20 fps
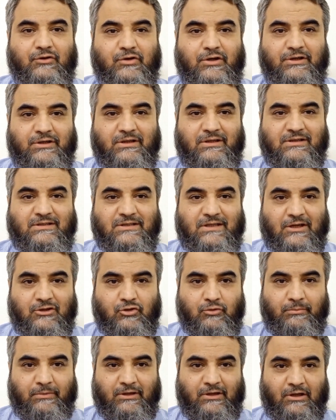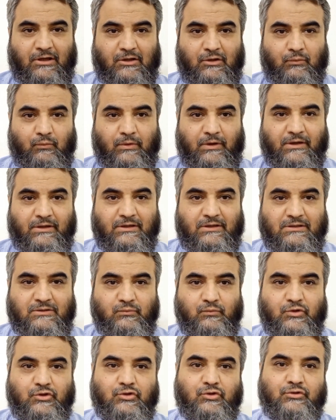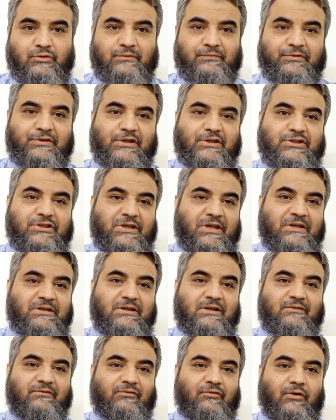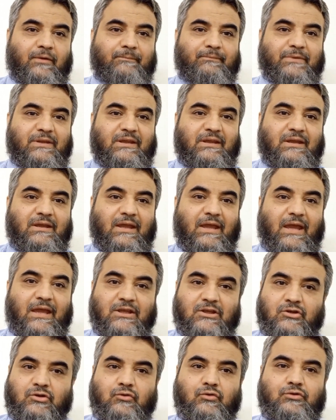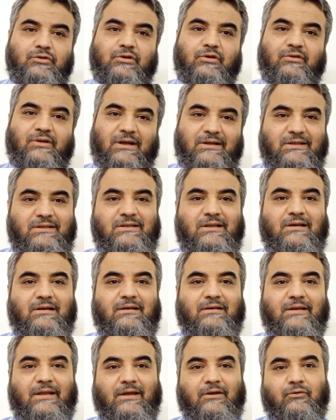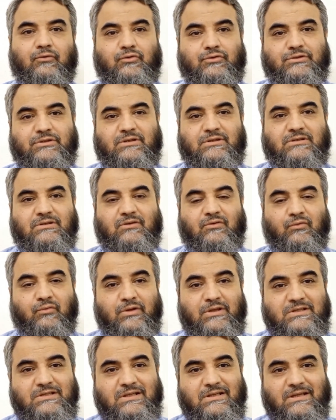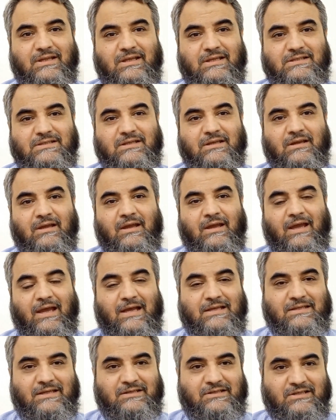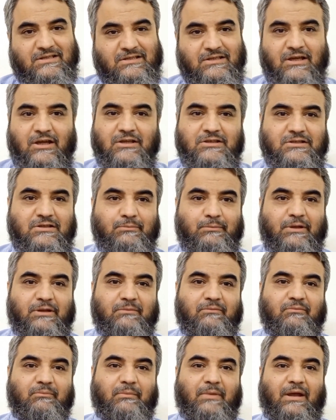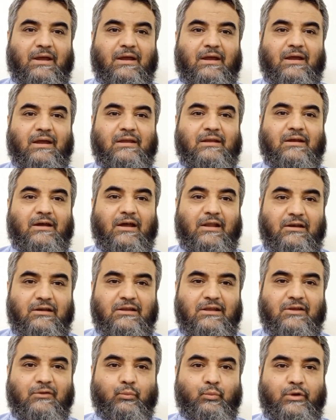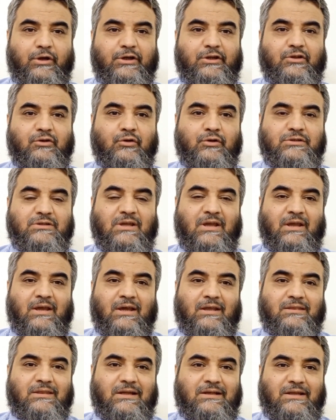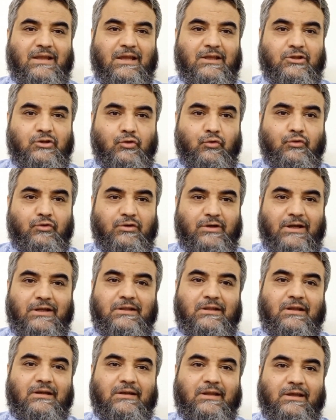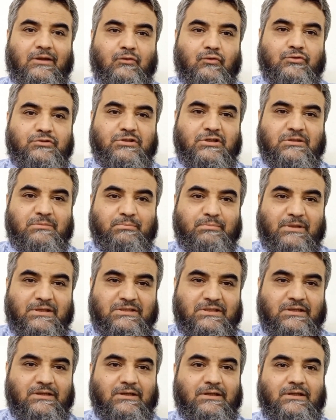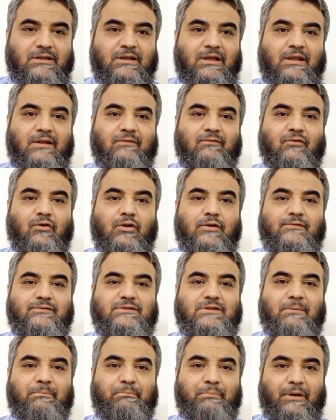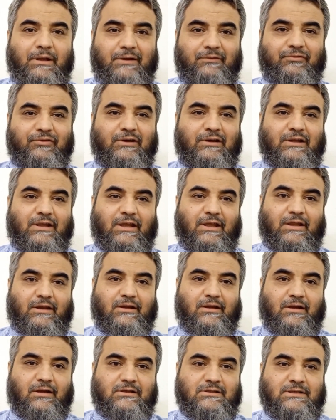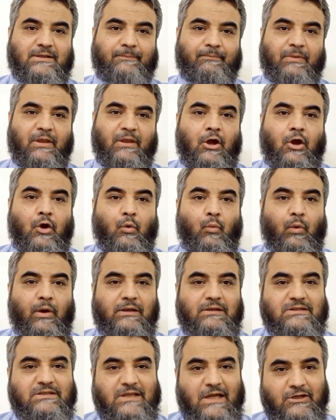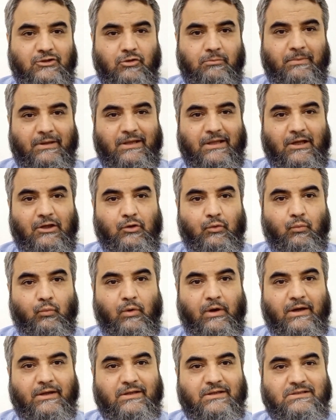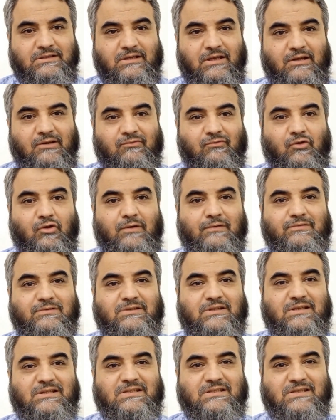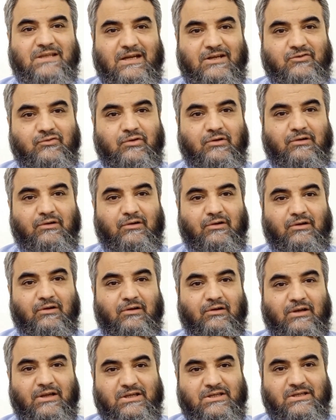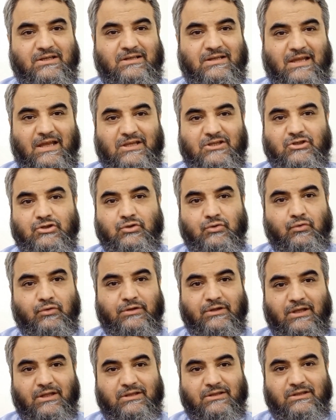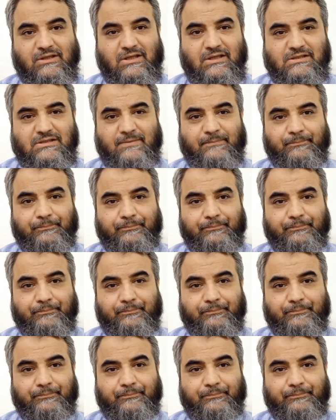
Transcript: treating cytomegalovirus, we should differentiate it from the acute retinal necrosis. Reason is, as I discussed in my earlier videos, that acute retinal necrosis basically involves the peripheral areas, while cytomegalovirus involves the central lesion as shown in this